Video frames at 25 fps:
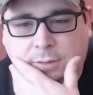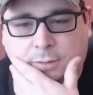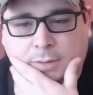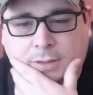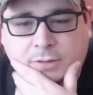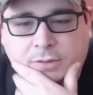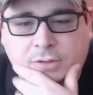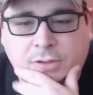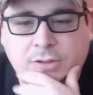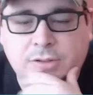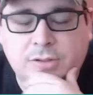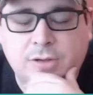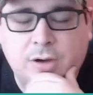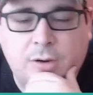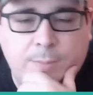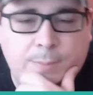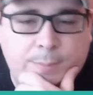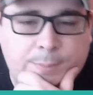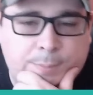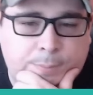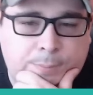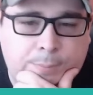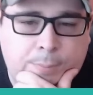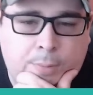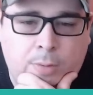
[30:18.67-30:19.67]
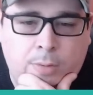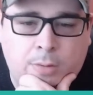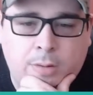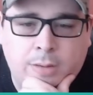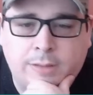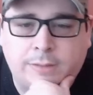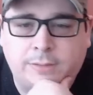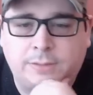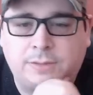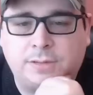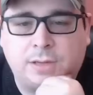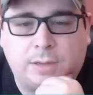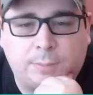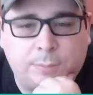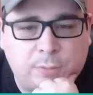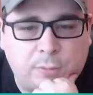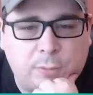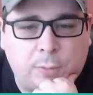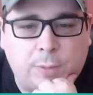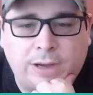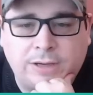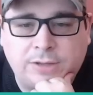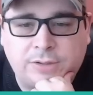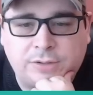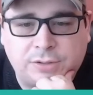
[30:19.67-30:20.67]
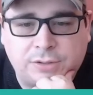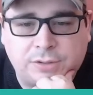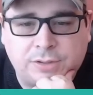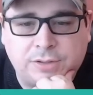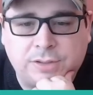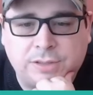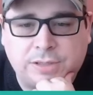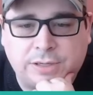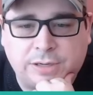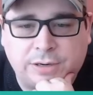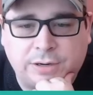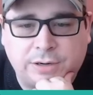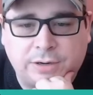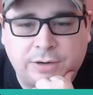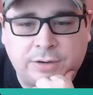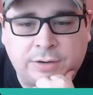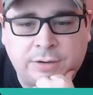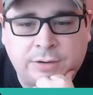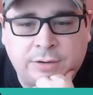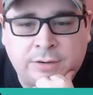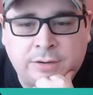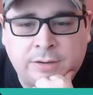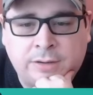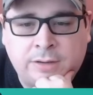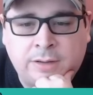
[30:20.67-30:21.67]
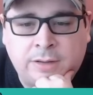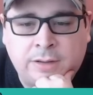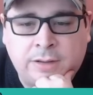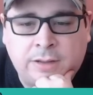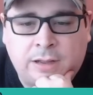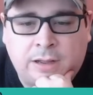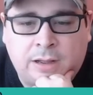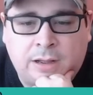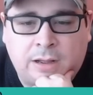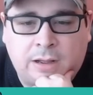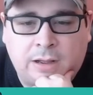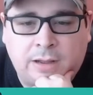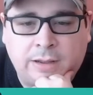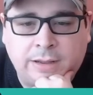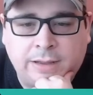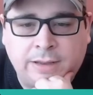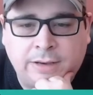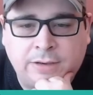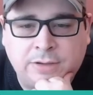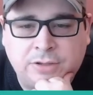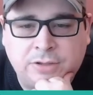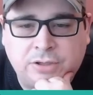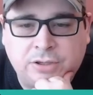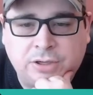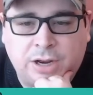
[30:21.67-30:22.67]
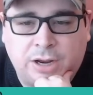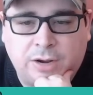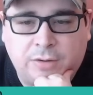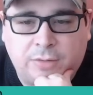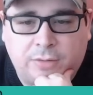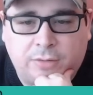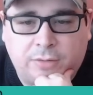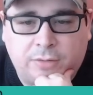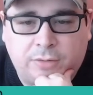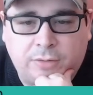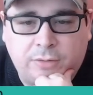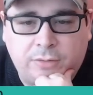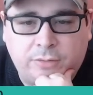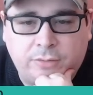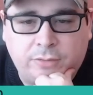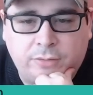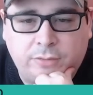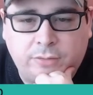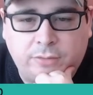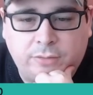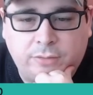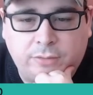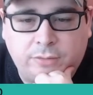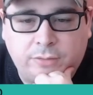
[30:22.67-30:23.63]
So let's just start pulling some questions here. Uh, in general,